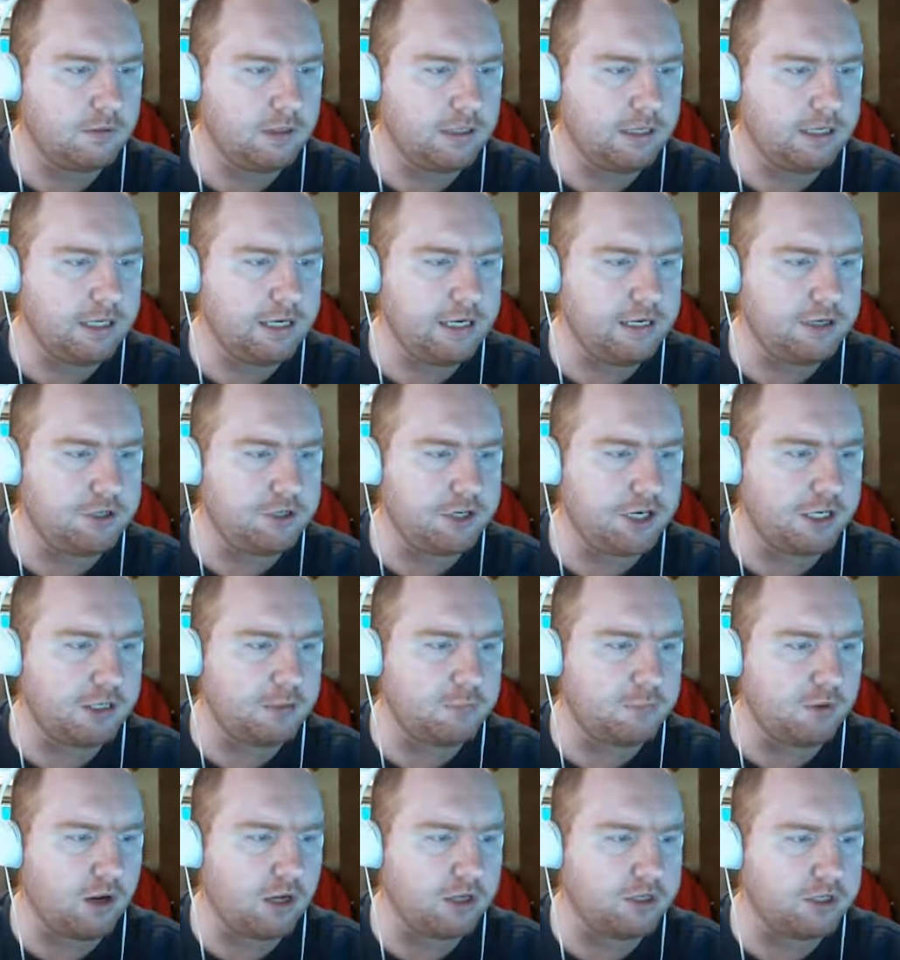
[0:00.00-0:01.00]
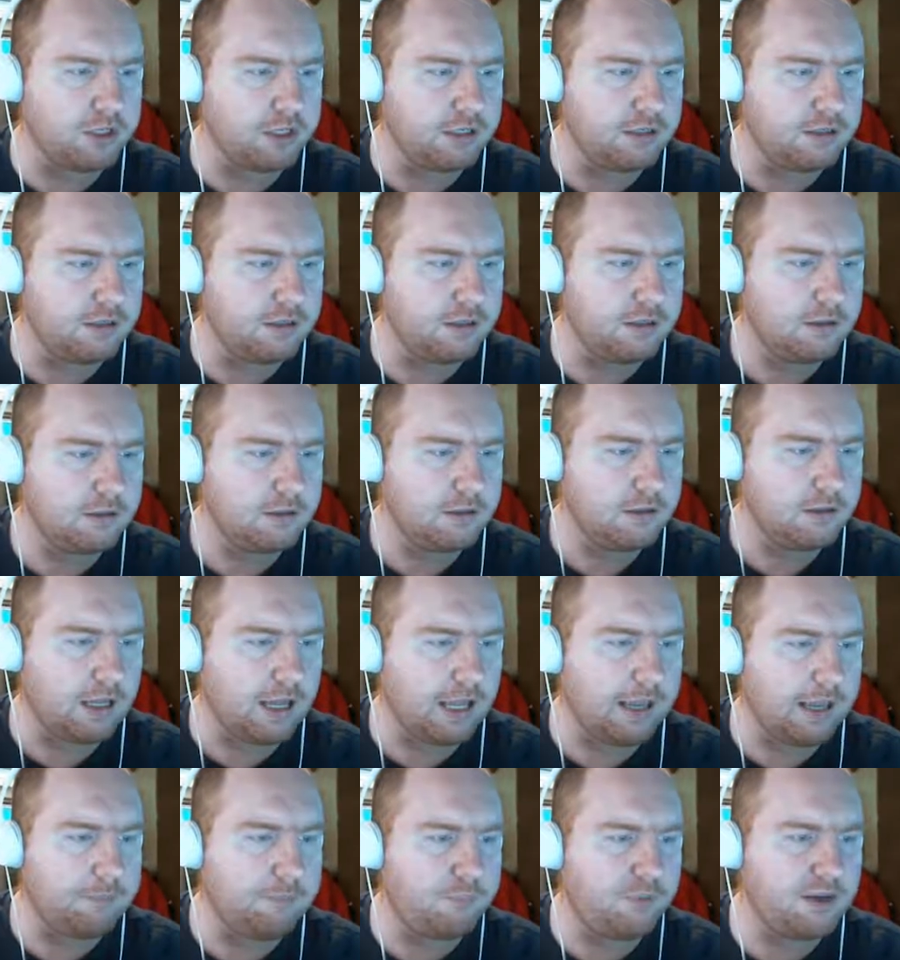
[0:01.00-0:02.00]
need to change the project.
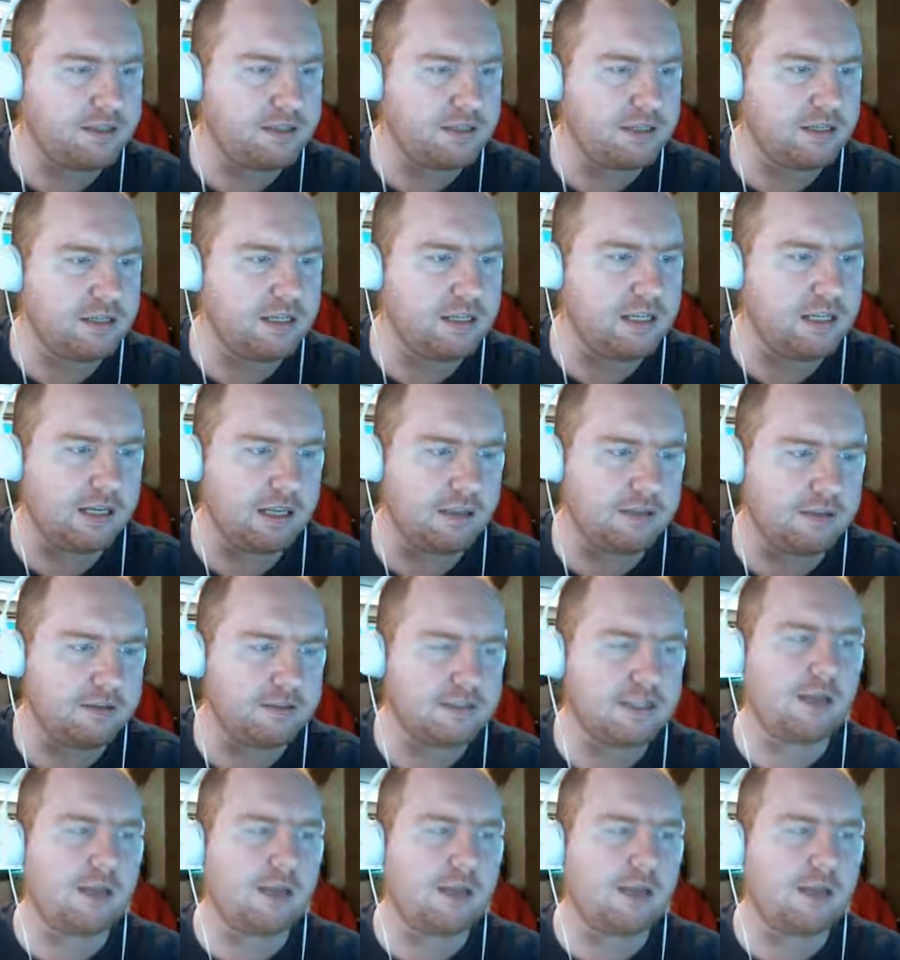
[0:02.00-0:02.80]
I'm pressing E, nothing's